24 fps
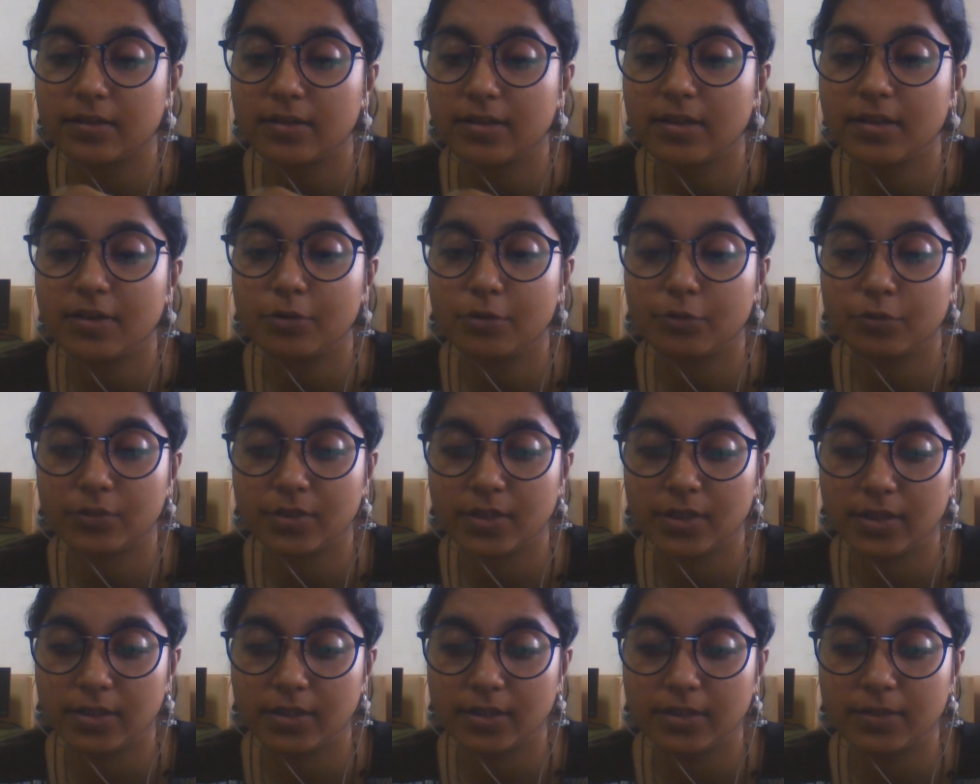
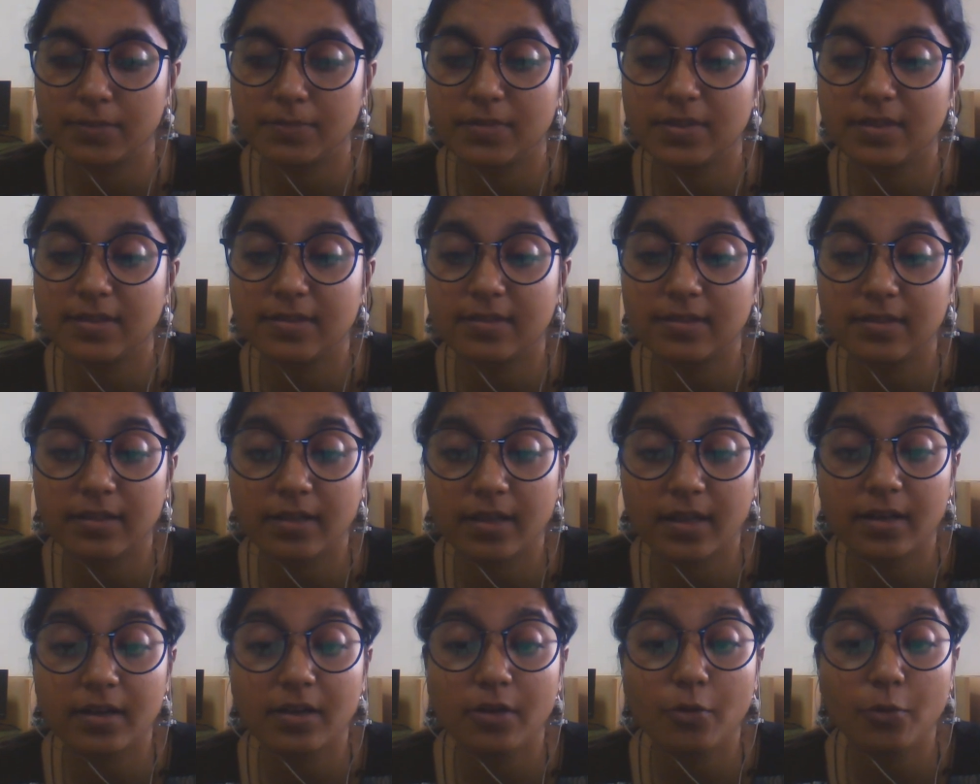endothelium,
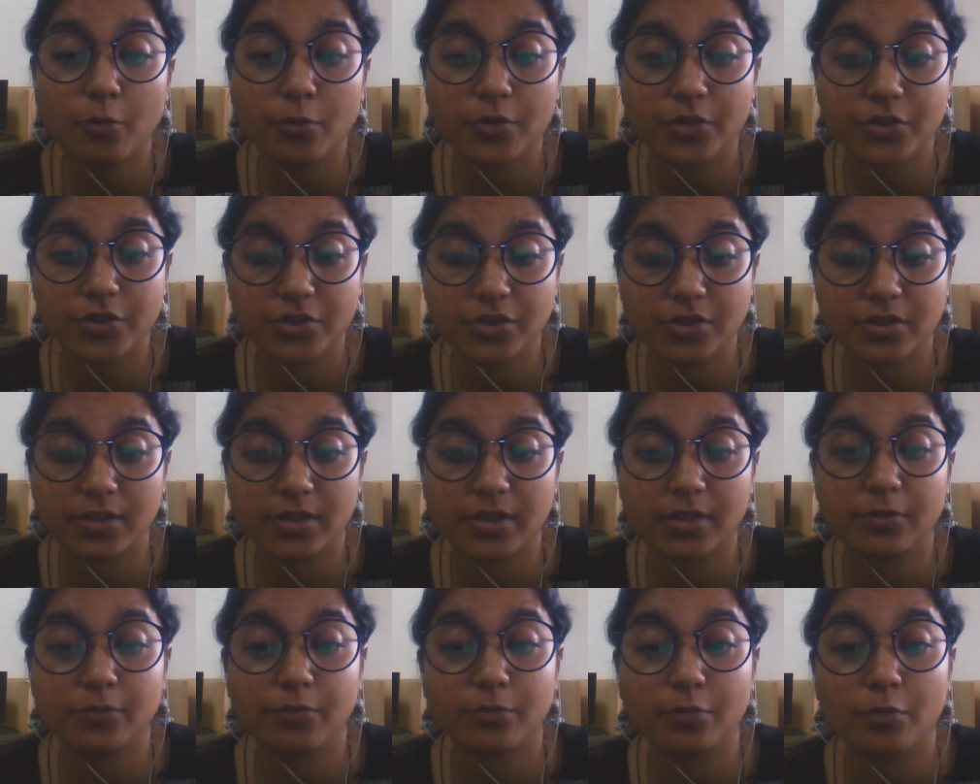sclera
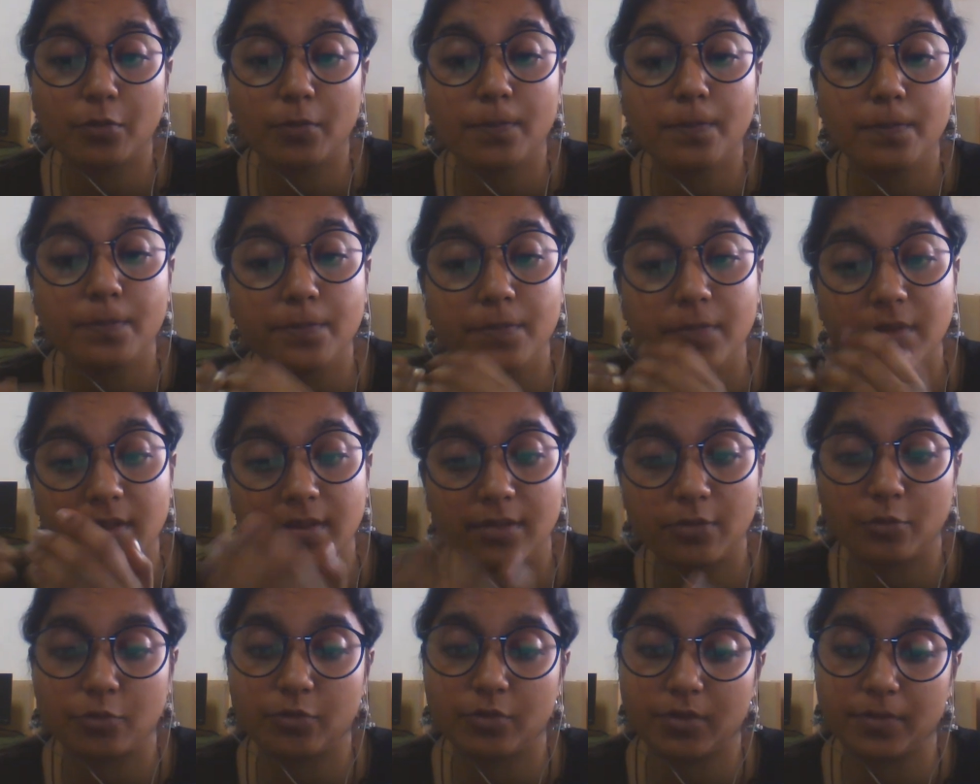originate from
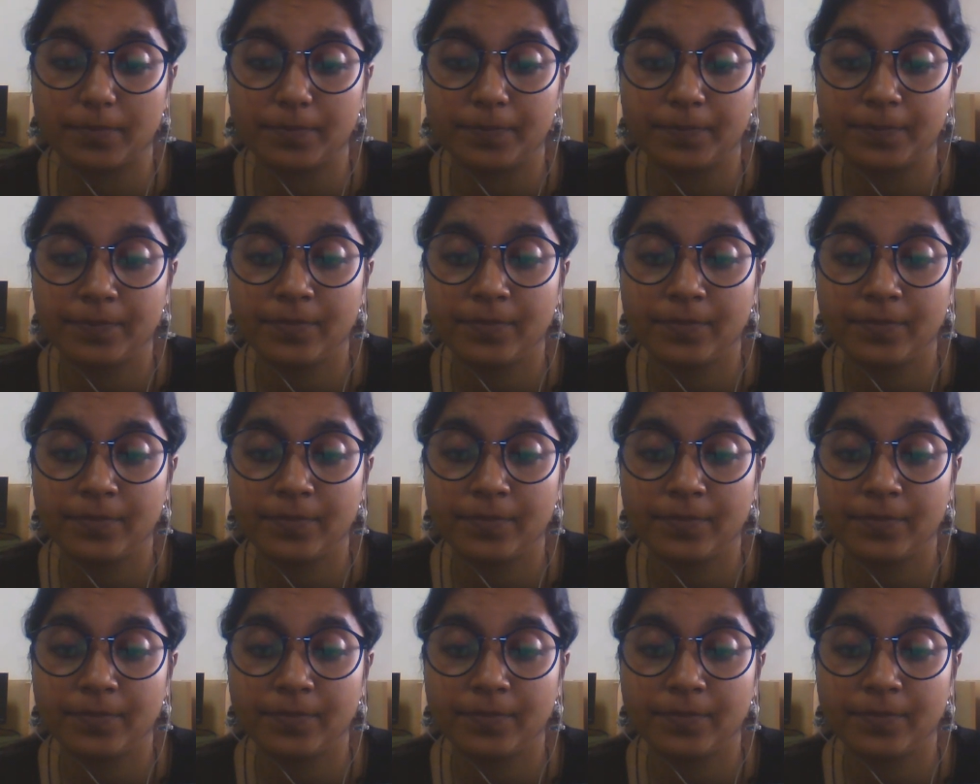mesoderm.